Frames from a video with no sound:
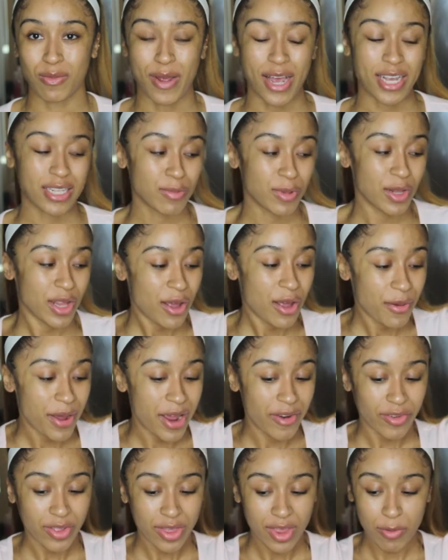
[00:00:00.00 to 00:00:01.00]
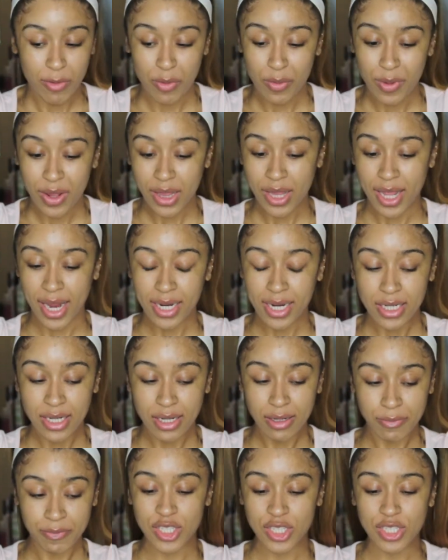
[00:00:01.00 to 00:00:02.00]
box below. Everything will be
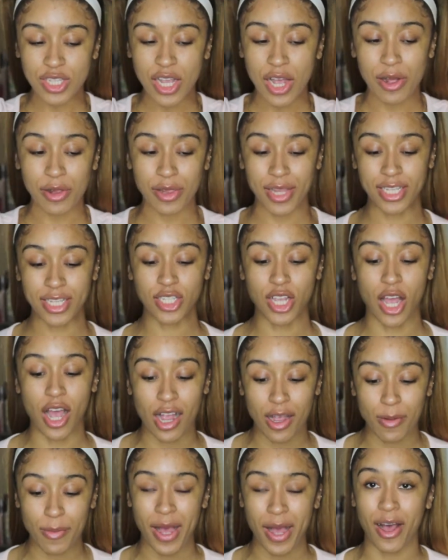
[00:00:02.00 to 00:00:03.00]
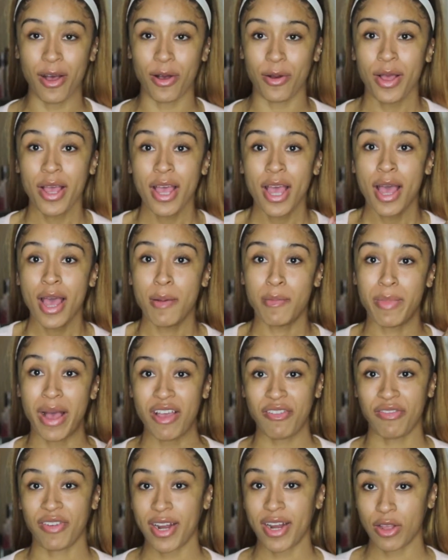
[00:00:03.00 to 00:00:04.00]
linked. So let's talk about
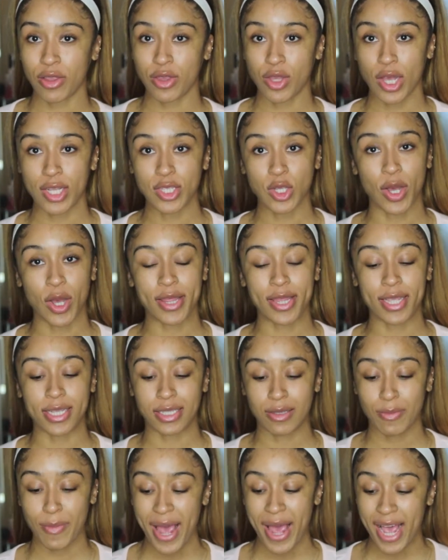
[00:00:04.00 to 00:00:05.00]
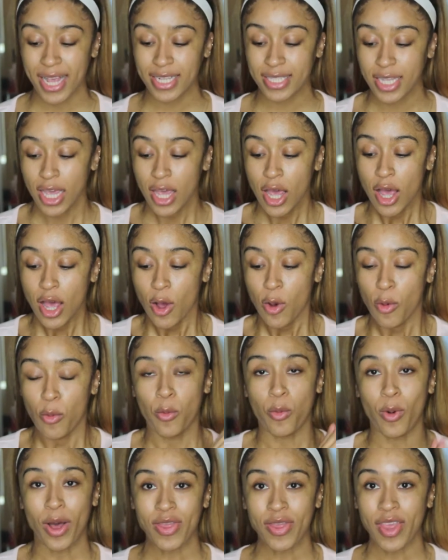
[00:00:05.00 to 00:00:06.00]
my final thoughts on this mask.
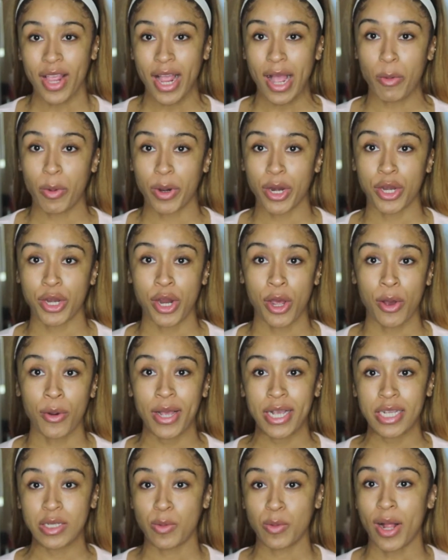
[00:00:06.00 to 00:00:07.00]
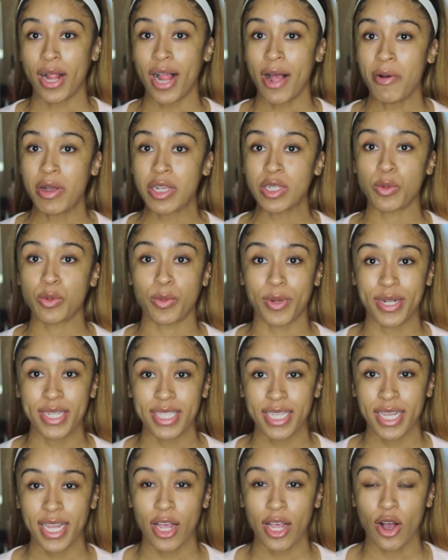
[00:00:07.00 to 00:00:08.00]
One thing I want to note is while I was
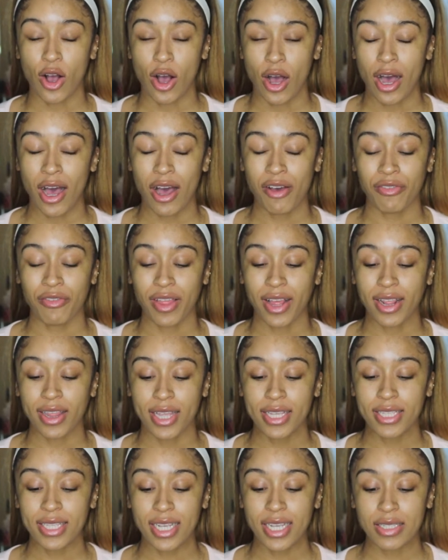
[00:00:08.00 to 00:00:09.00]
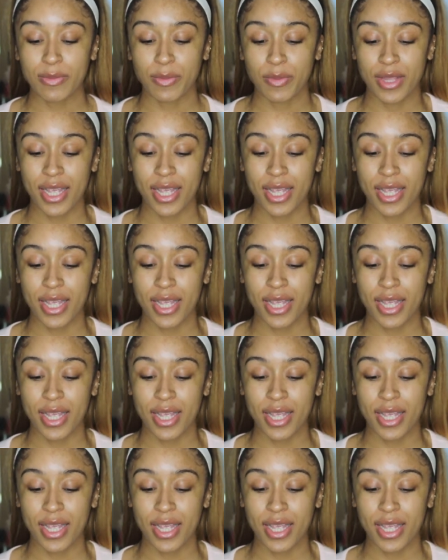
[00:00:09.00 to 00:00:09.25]
rinsing it off, like this is